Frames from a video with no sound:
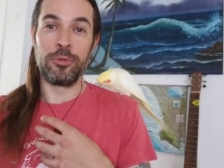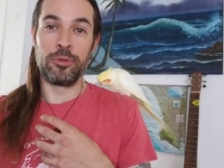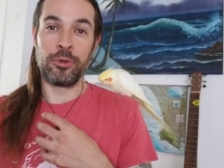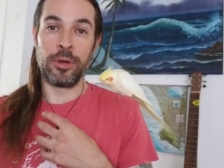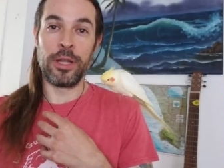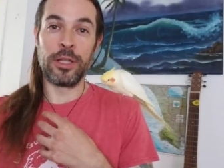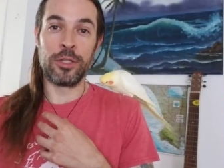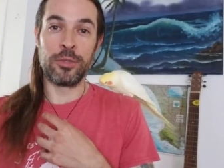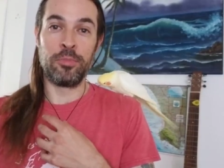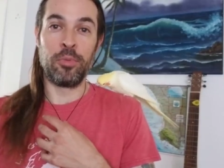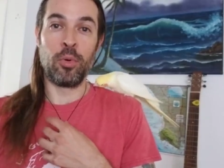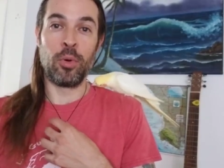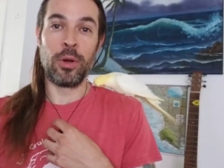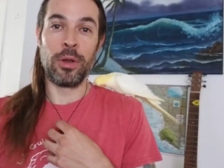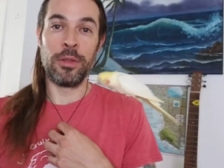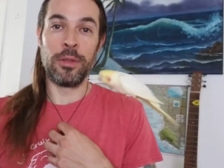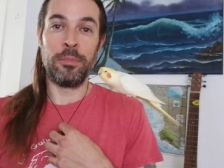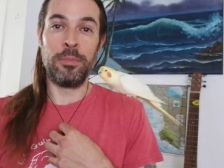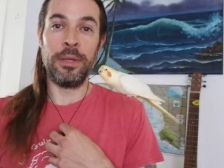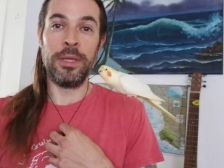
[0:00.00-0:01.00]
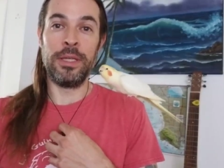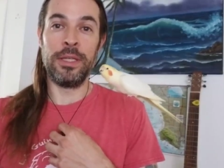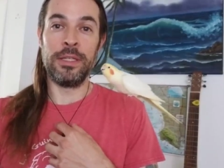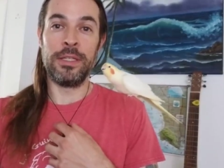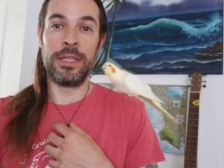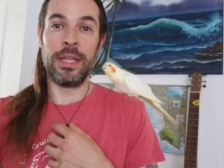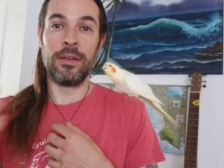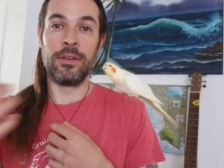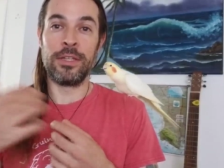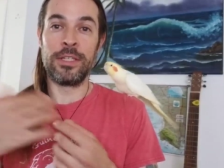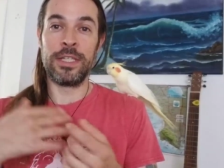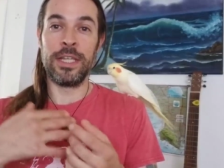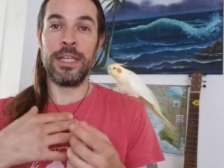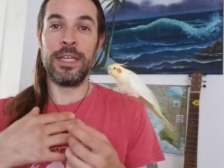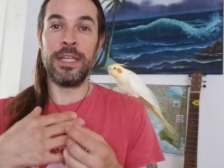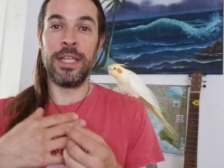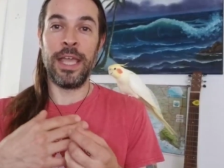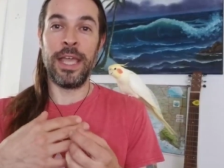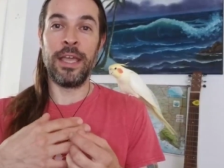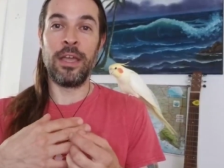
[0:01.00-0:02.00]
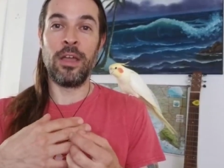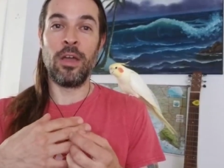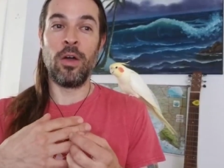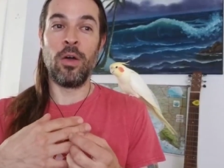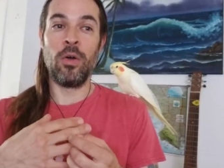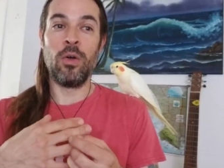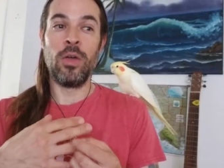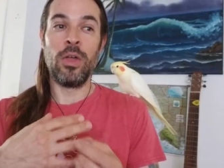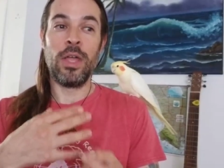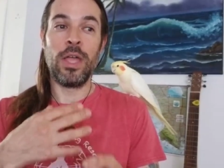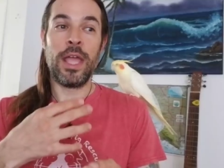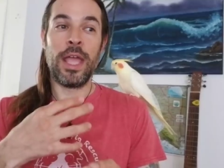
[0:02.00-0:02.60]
transport the piggies down to San Diego,